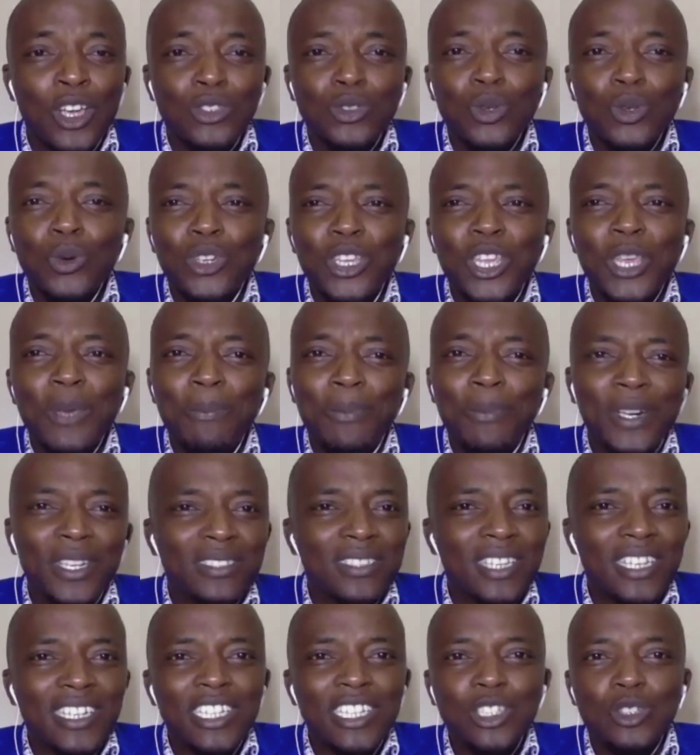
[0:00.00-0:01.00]
So keep
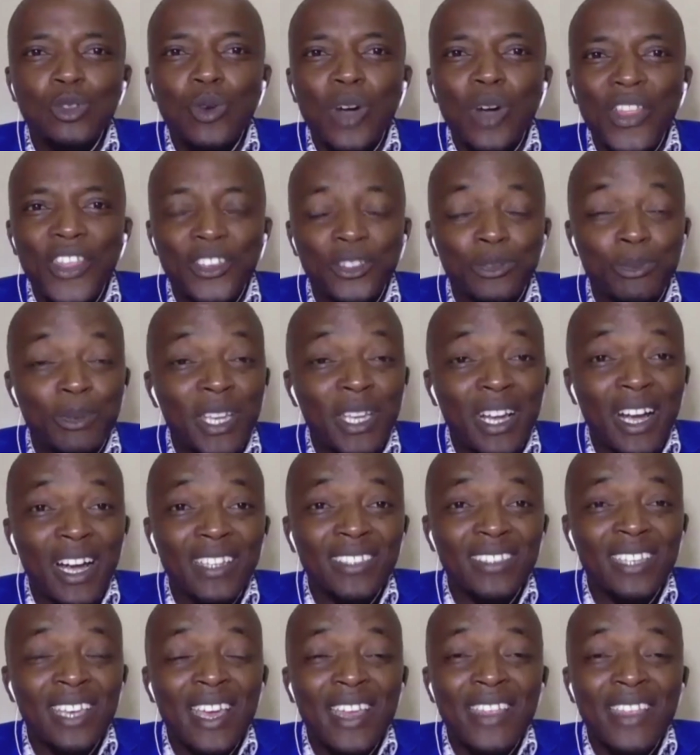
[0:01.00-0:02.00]
listening to other
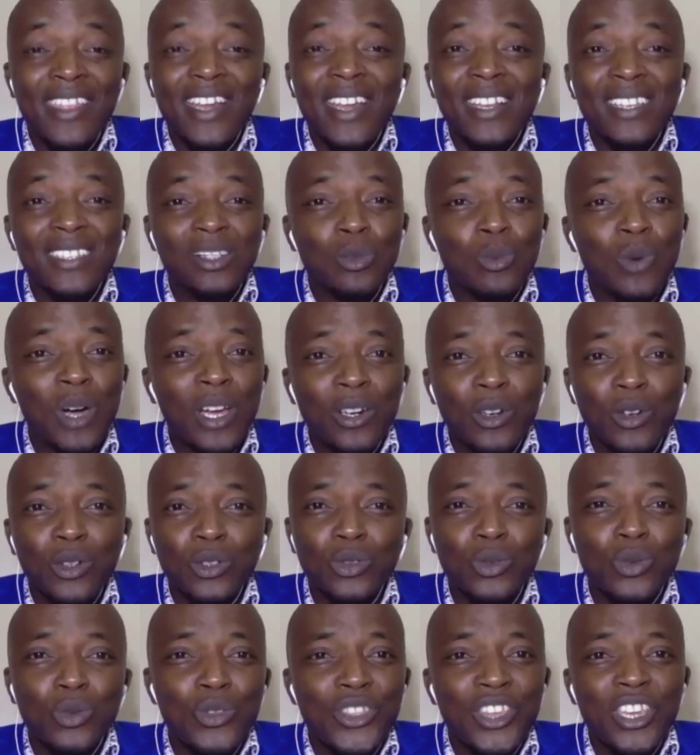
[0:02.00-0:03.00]
speakers. There is one
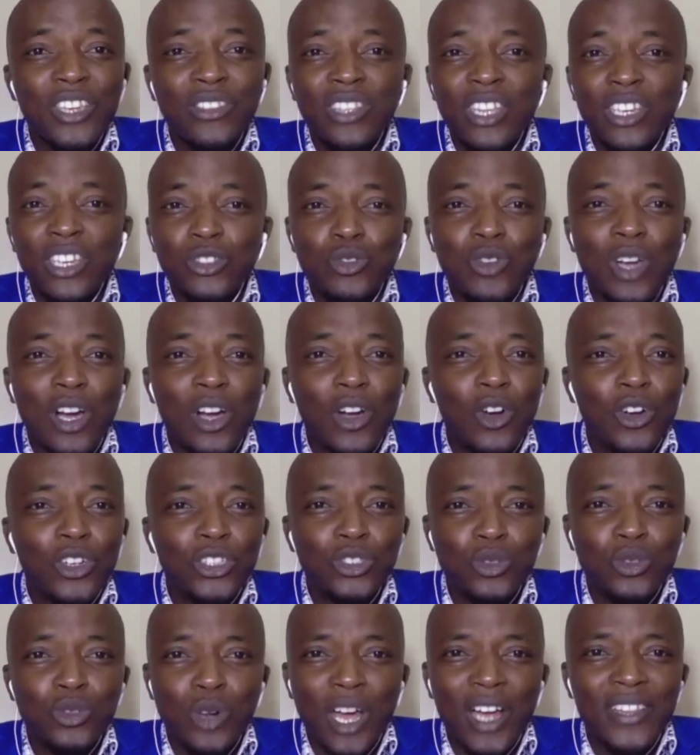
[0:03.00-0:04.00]
or two things that you are
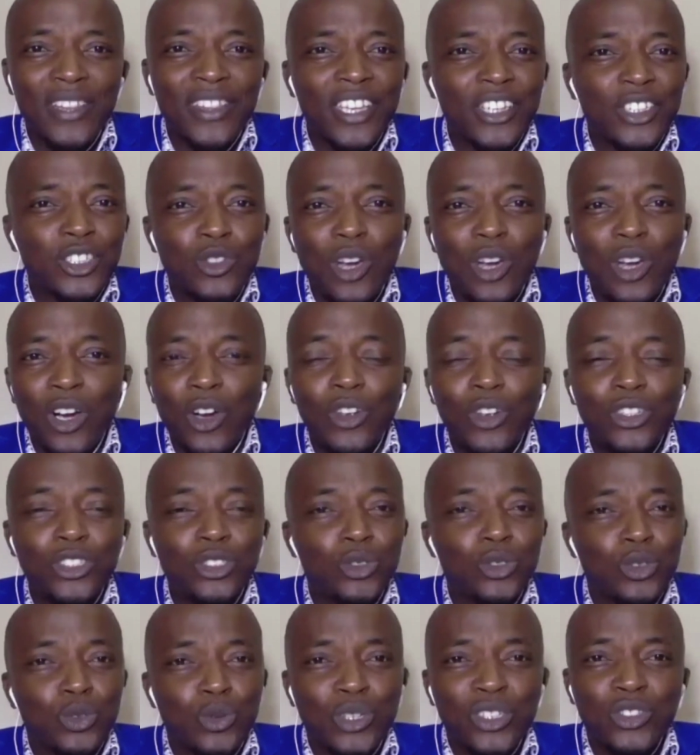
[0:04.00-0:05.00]
going to learn that you are going
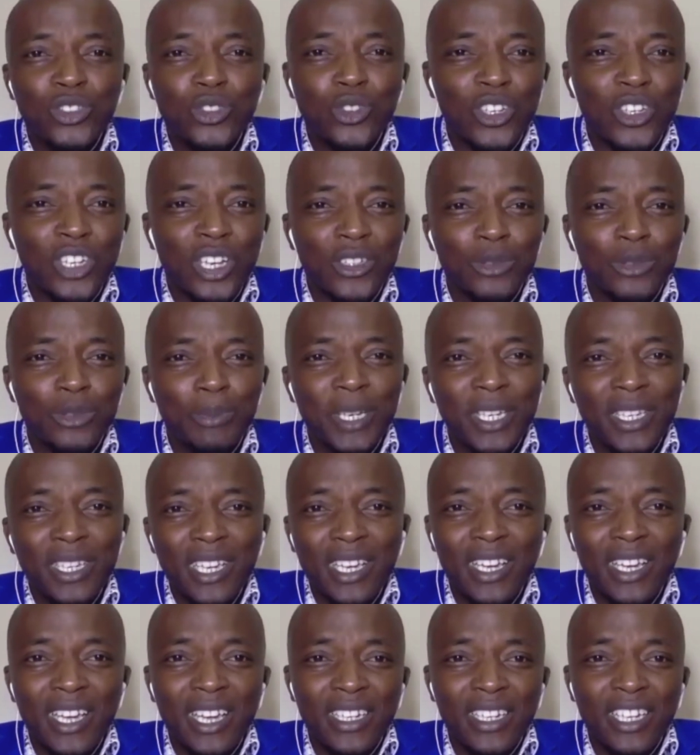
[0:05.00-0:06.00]
to twist your
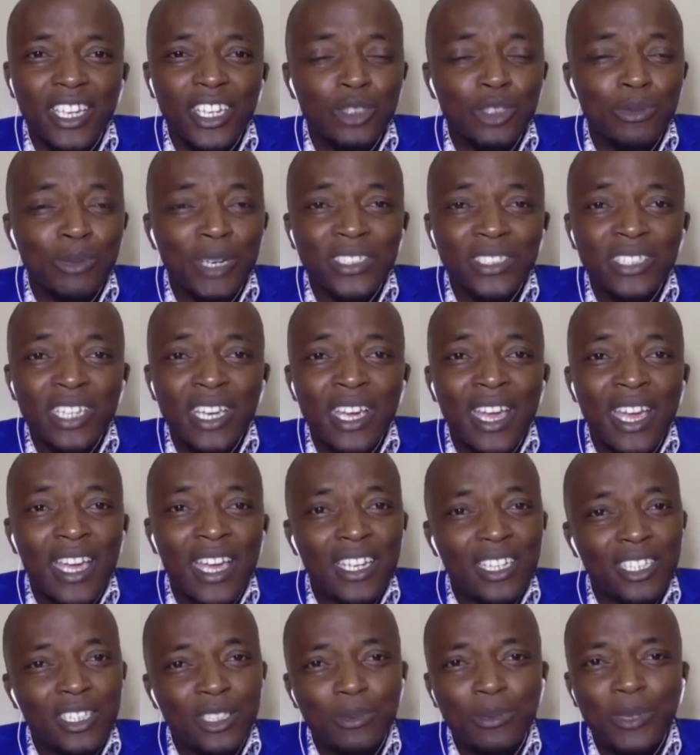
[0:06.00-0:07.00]
speaking engagement,
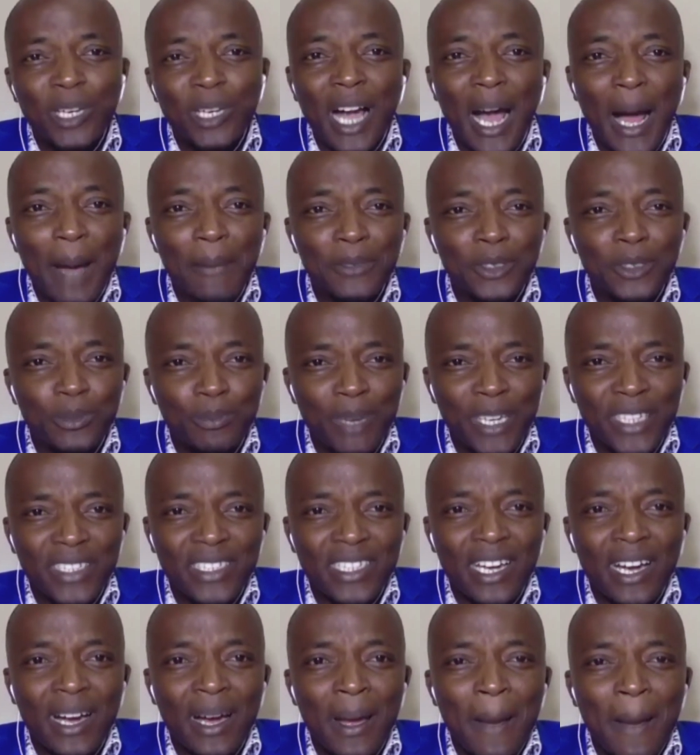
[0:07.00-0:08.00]
and it becomes
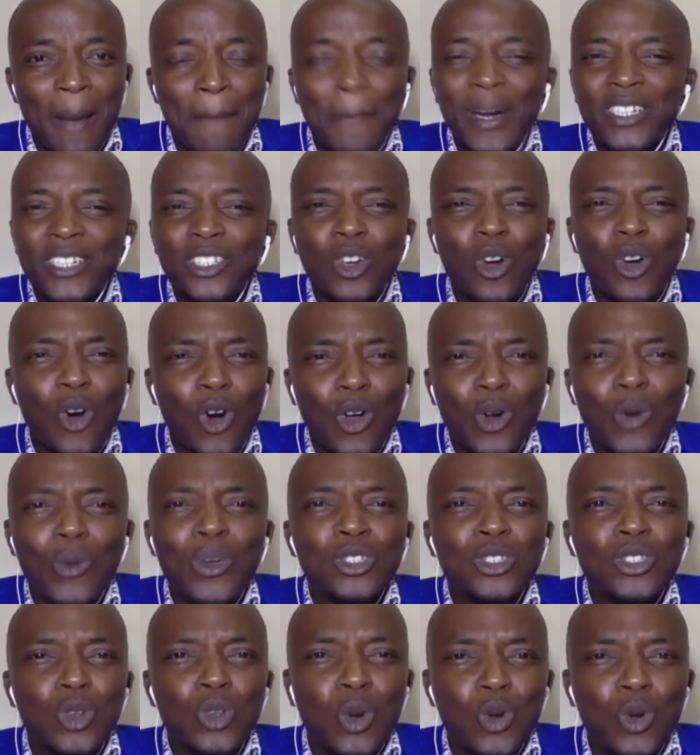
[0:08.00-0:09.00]
better. But
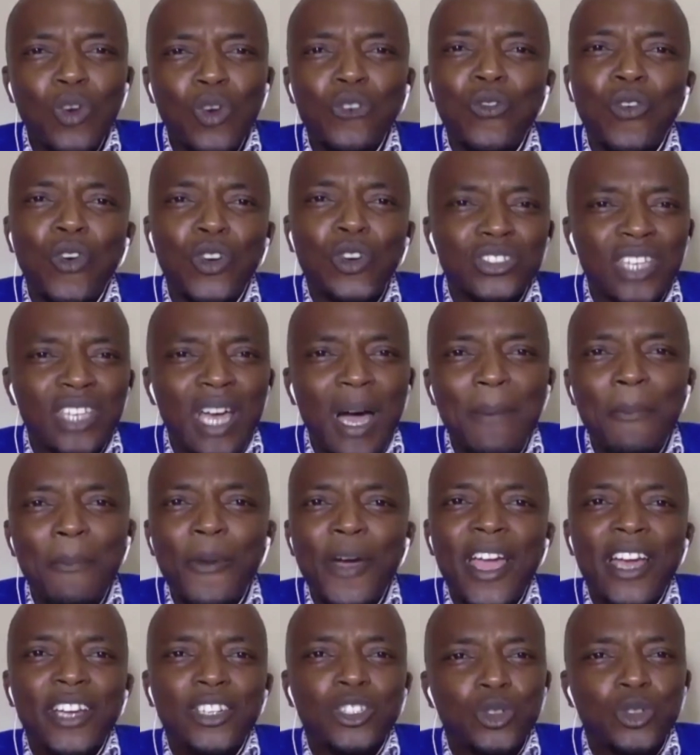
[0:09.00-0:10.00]
always look for
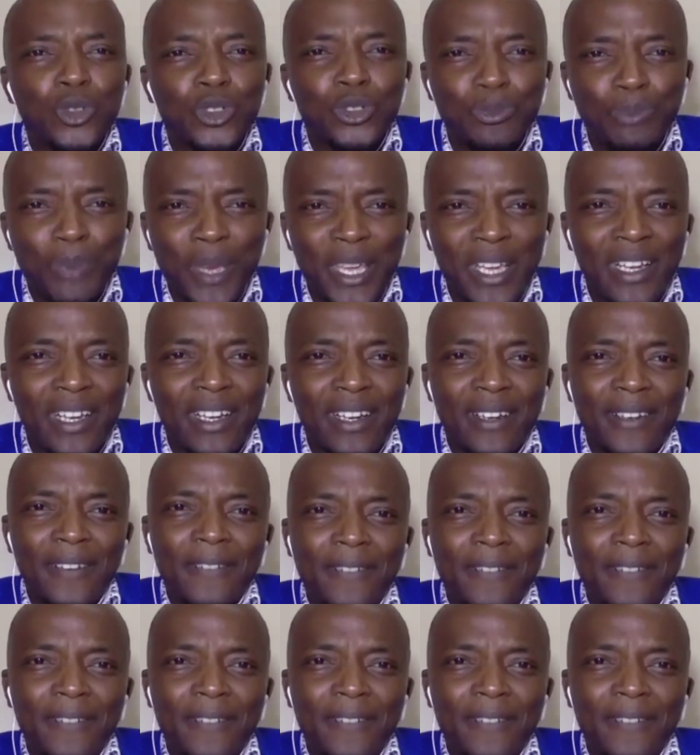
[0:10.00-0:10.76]
somewhere to speak.